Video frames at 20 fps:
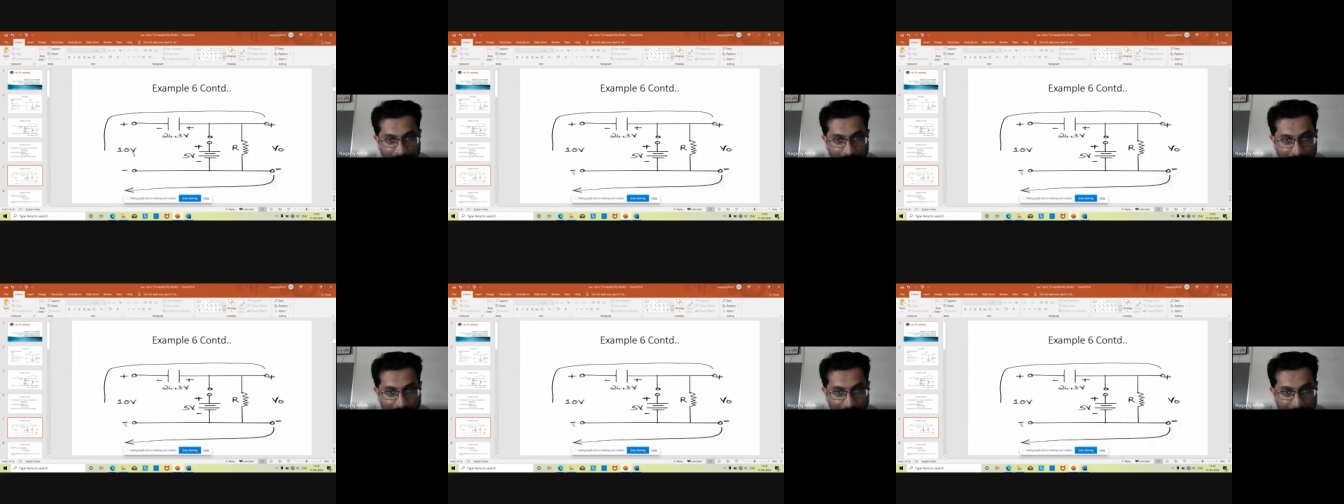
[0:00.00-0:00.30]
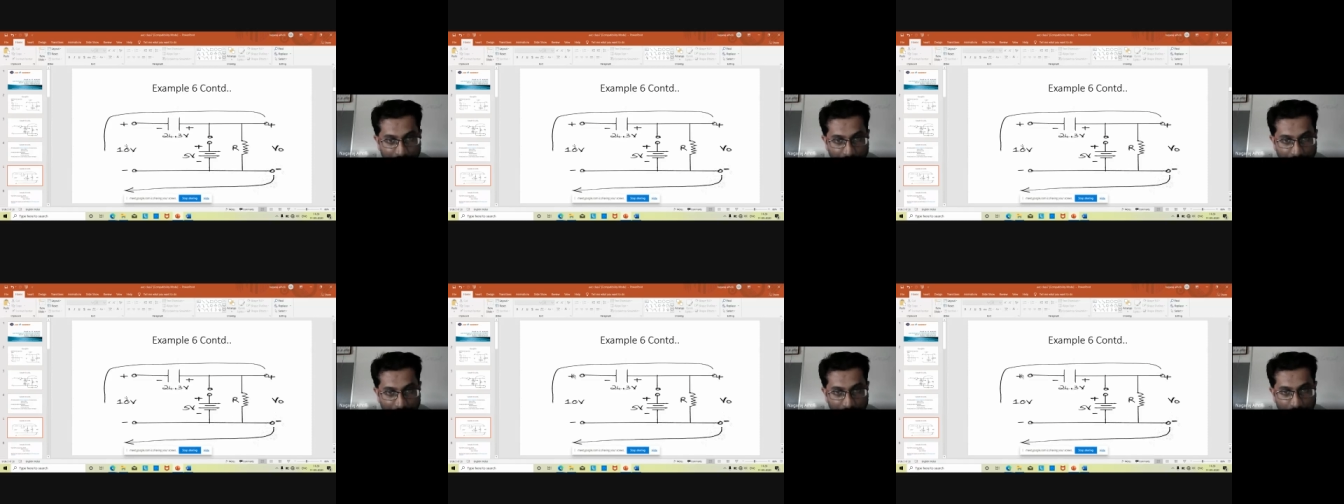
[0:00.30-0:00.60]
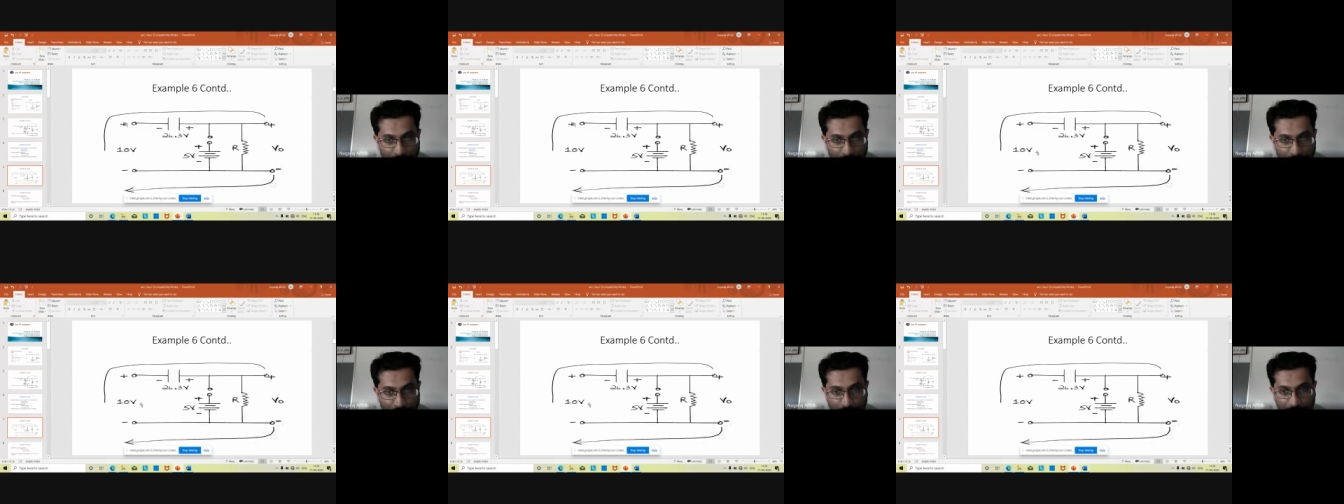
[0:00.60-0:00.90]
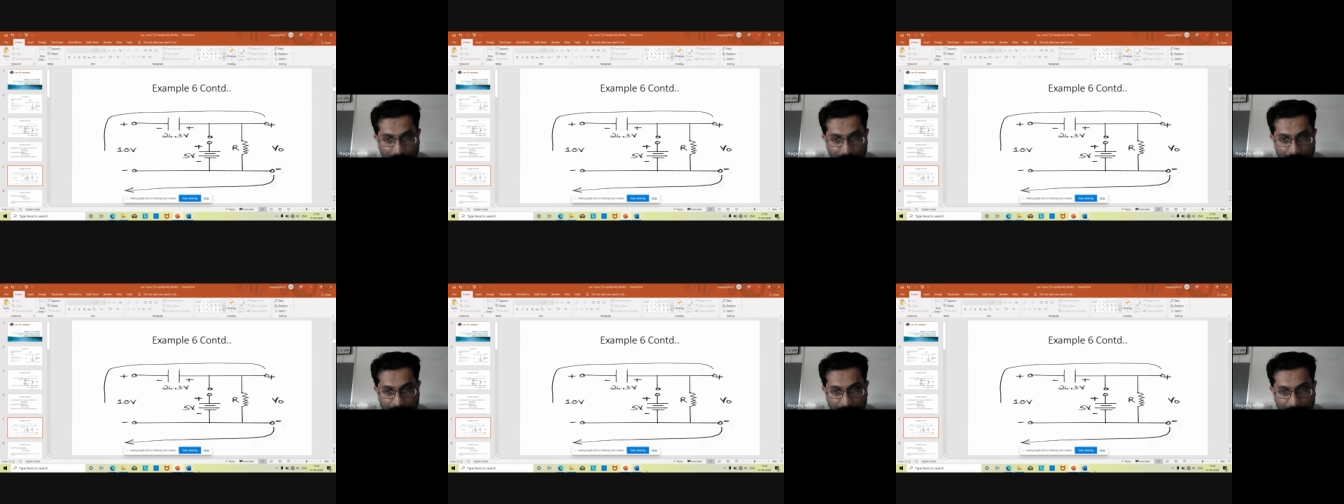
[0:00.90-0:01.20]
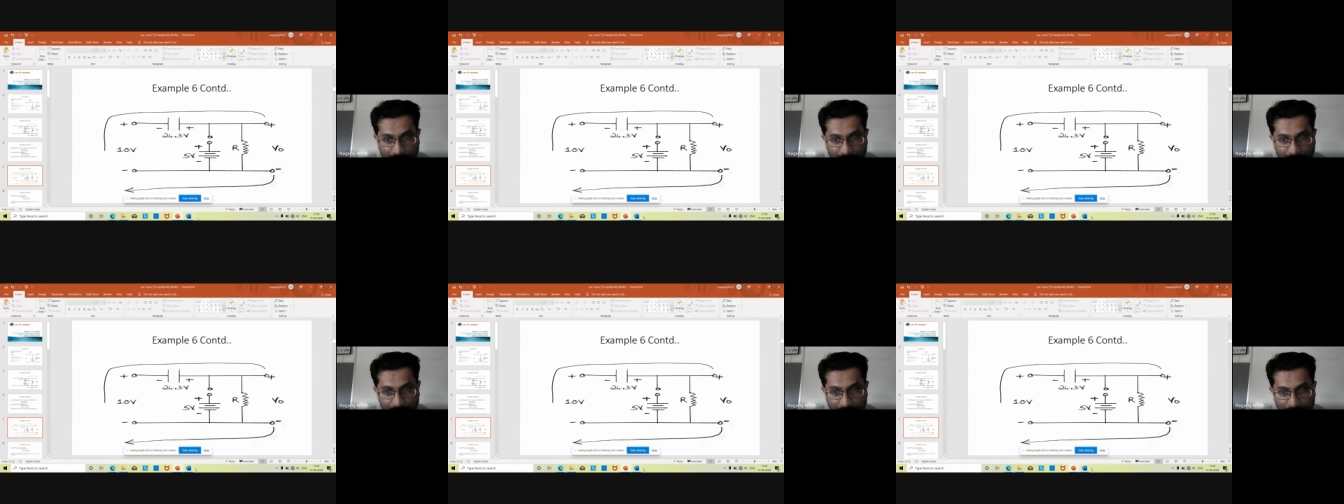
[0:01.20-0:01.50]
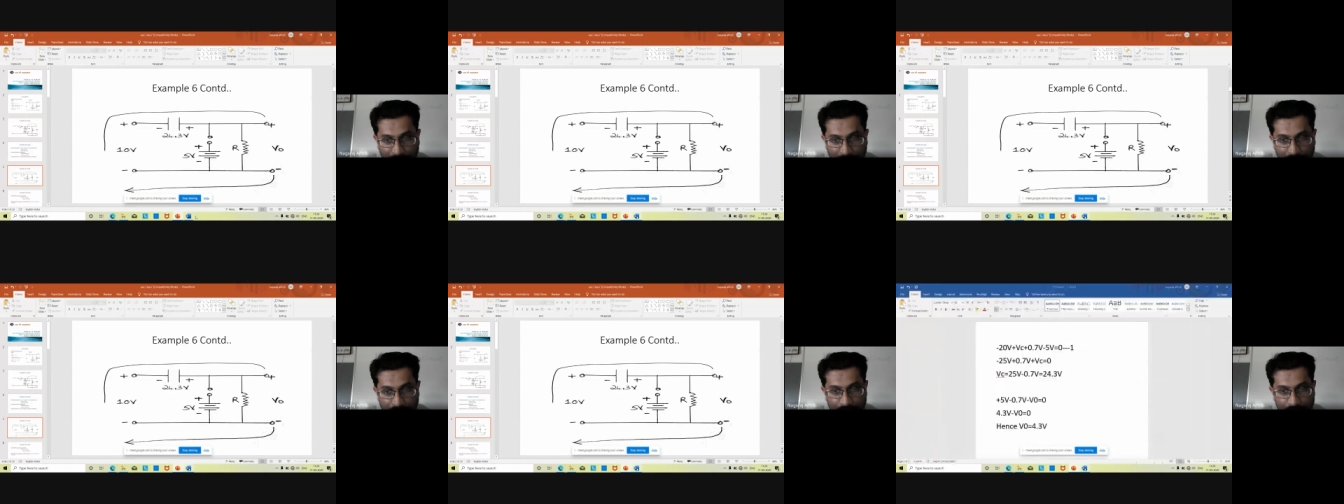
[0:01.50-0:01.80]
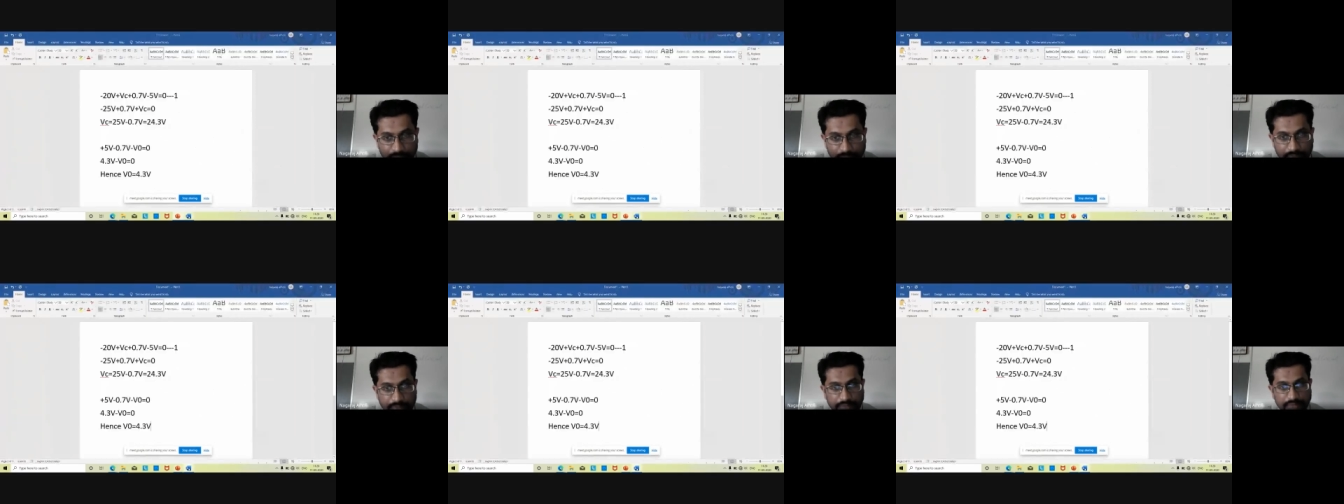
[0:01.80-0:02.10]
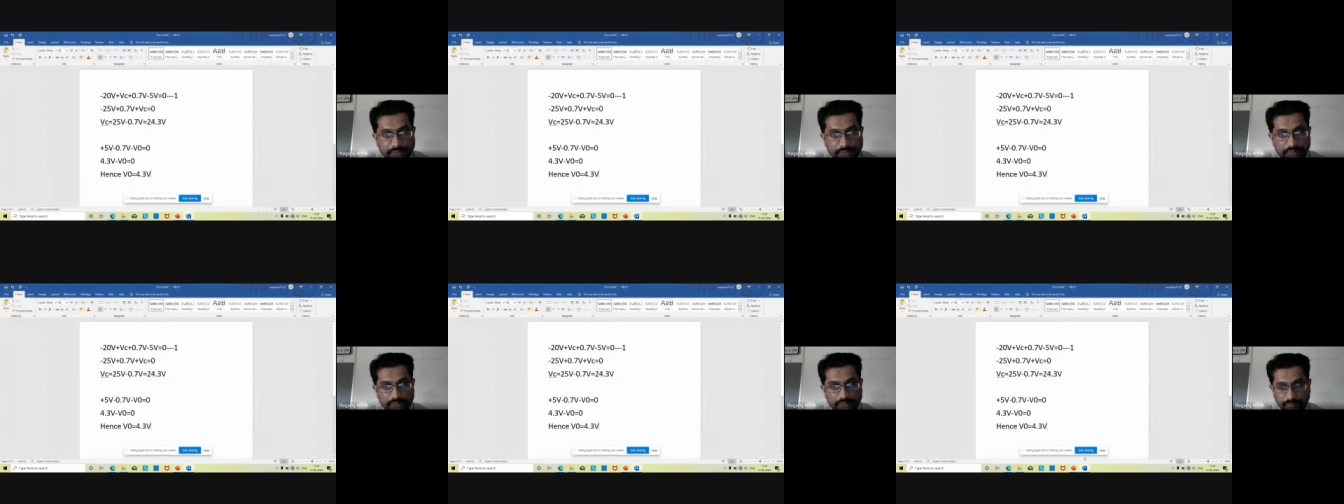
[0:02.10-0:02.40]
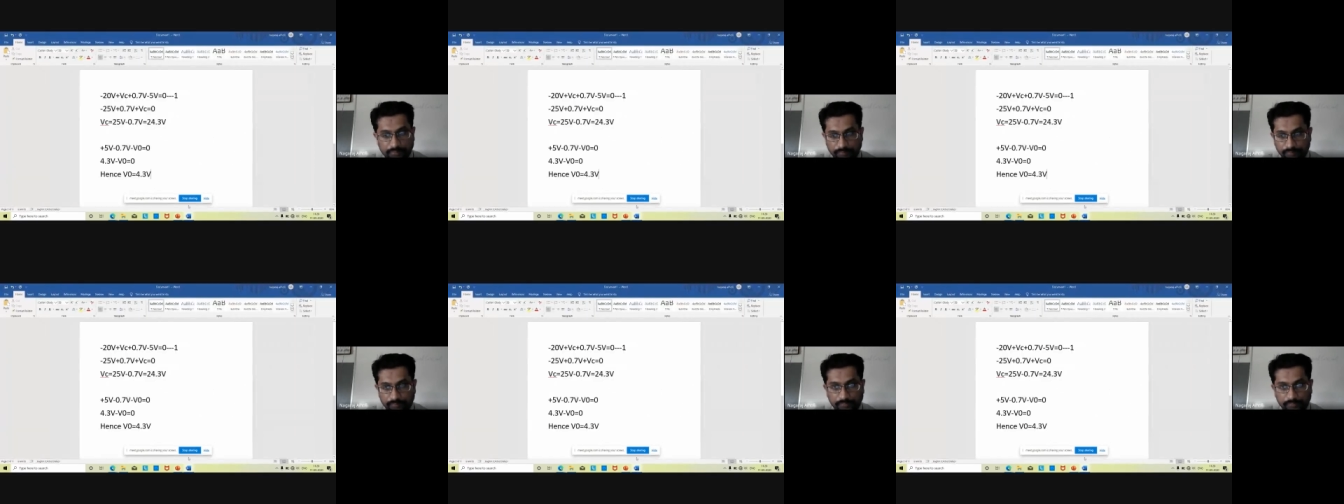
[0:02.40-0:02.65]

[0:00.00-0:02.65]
negative to positive plus 10. So it is